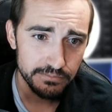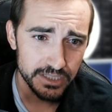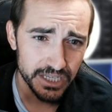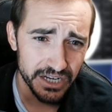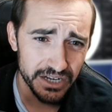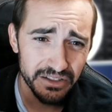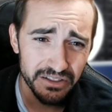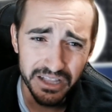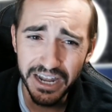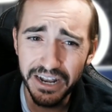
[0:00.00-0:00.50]
And
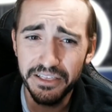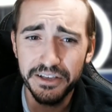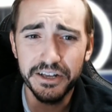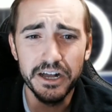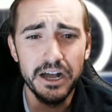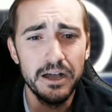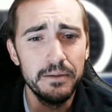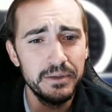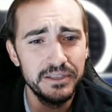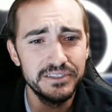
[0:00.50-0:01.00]
a lot of the
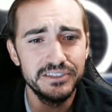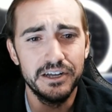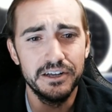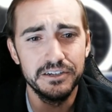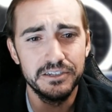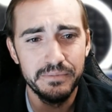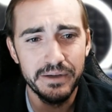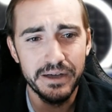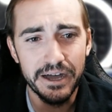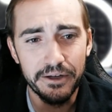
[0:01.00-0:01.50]
comments
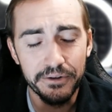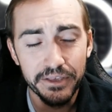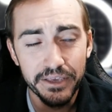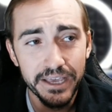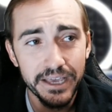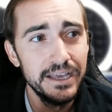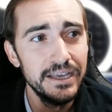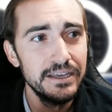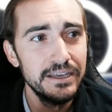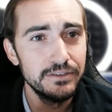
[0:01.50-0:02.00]
talked about
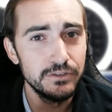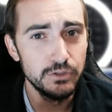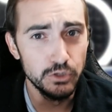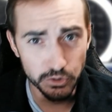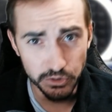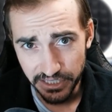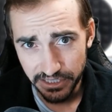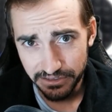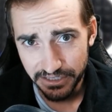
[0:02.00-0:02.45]
using